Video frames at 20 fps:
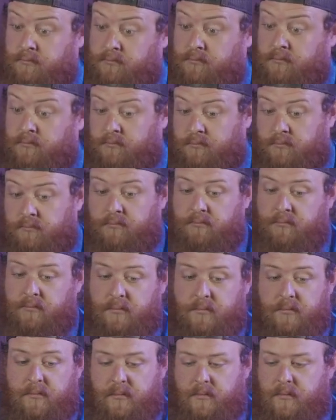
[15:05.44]

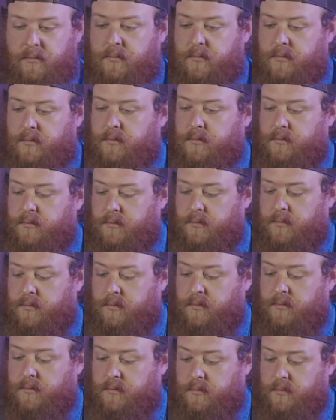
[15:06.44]

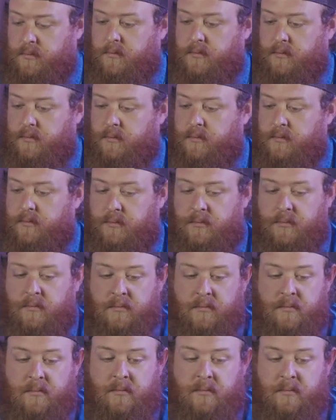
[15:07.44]

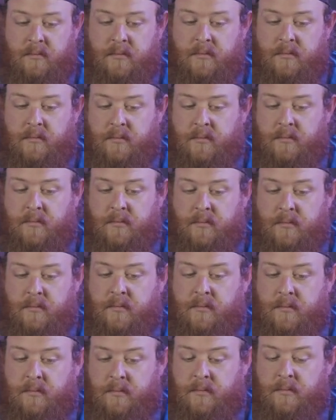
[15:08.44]

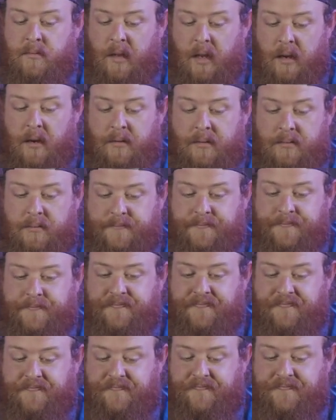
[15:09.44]

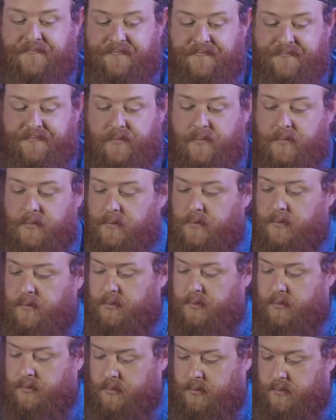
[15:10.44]

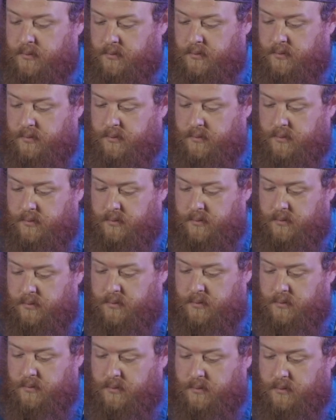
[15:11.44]

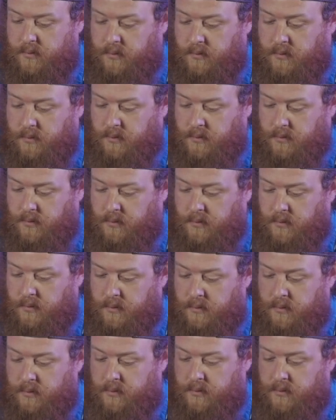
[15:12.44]
The person shown says nothing.